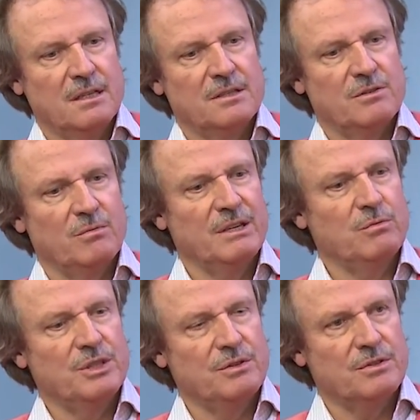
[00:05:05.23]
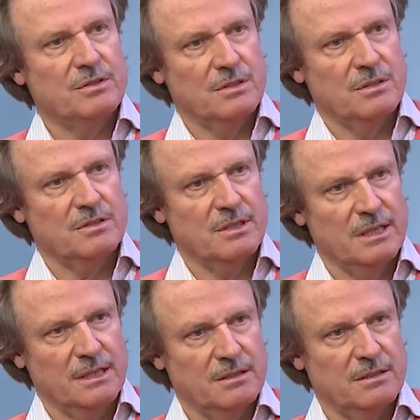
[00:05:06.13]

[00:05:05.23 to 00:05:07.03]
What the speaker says: So when would you select